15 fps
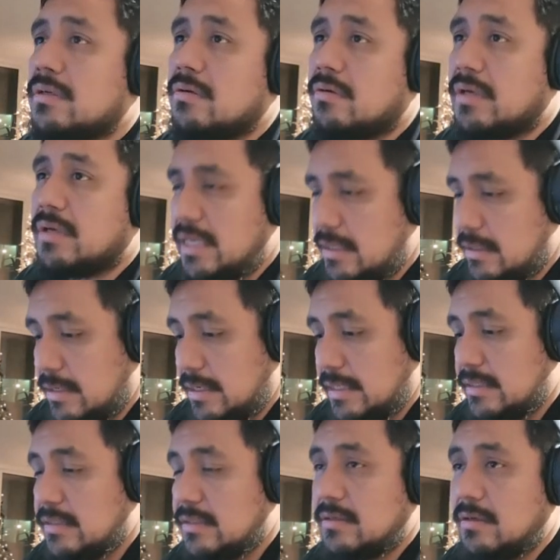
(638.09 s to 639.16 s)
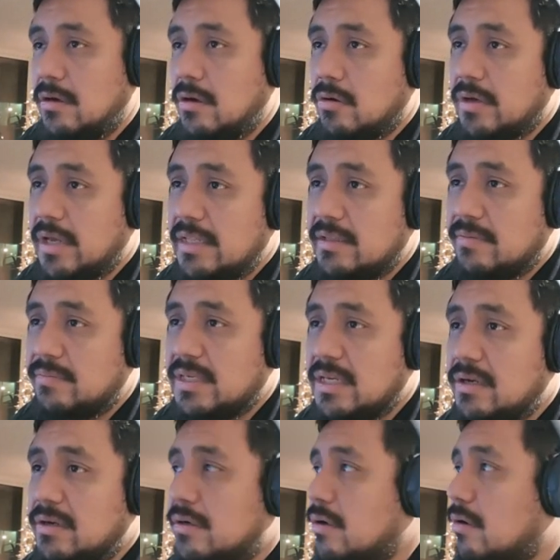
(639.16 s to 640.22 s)
Okay, let's locate them
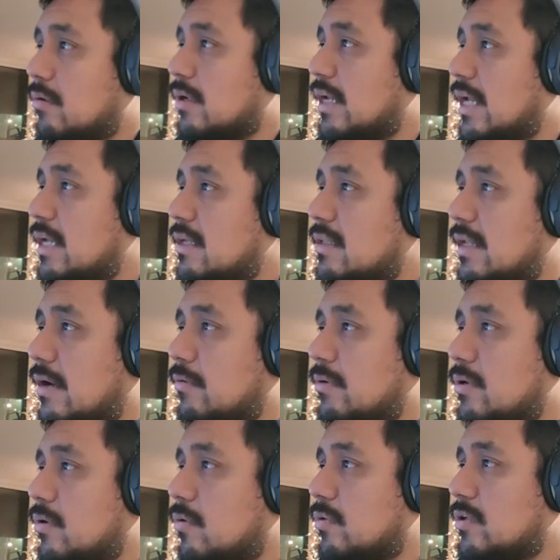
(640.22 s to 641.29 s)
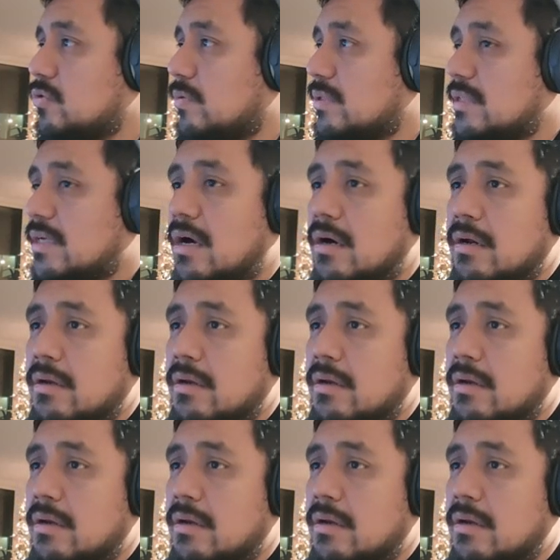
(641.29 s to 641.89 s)
here. Okay, now we know which ones are.